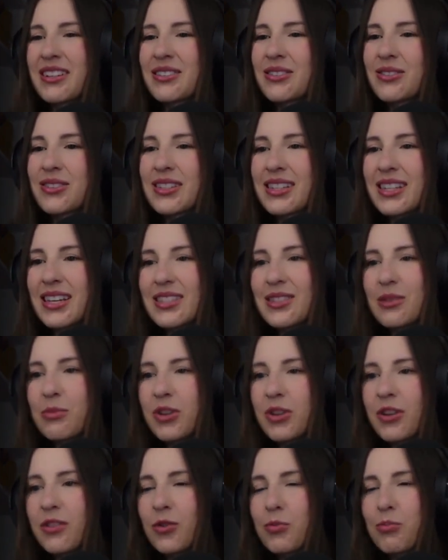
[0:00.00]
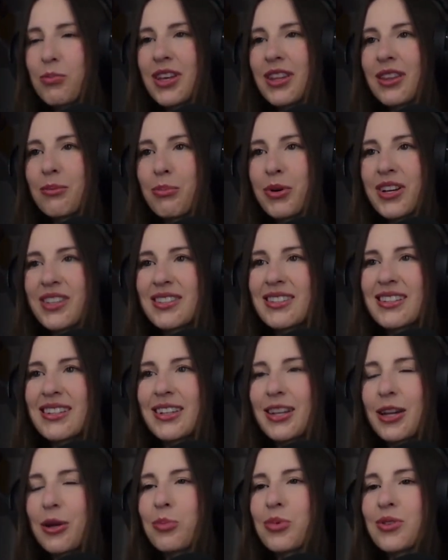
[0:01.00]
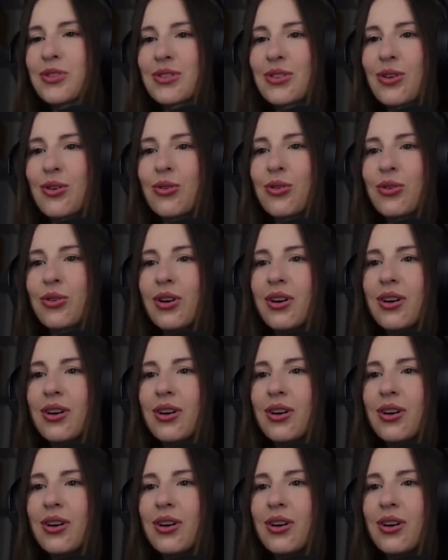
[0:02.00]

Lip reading: So today's a bit of a myth busting episode